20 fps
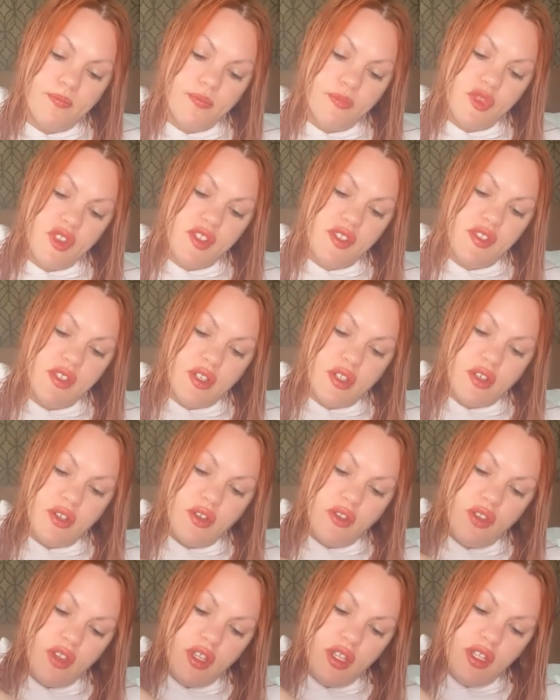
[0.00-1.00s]
sticker
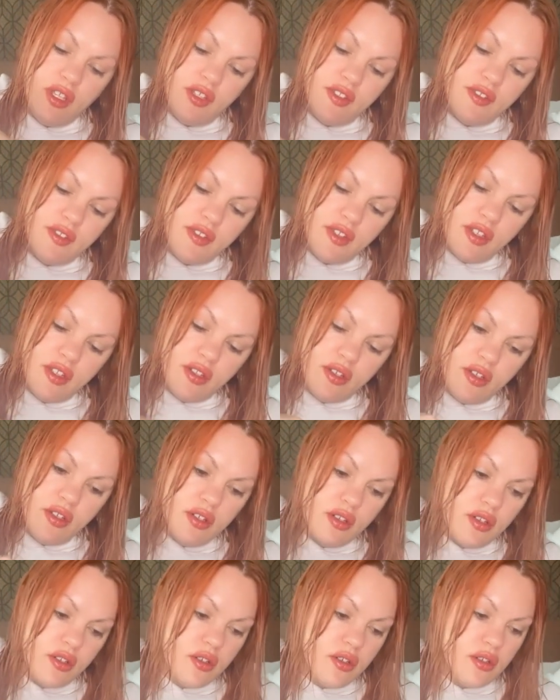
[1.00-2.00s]
thingies that
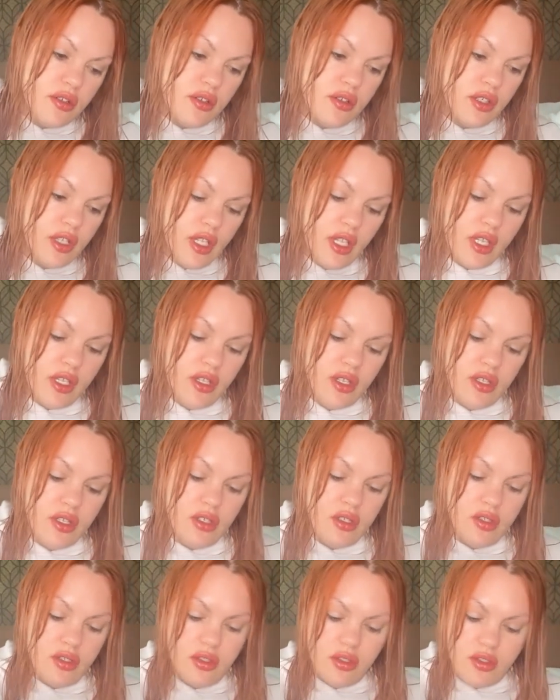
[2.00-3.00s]
are kind of.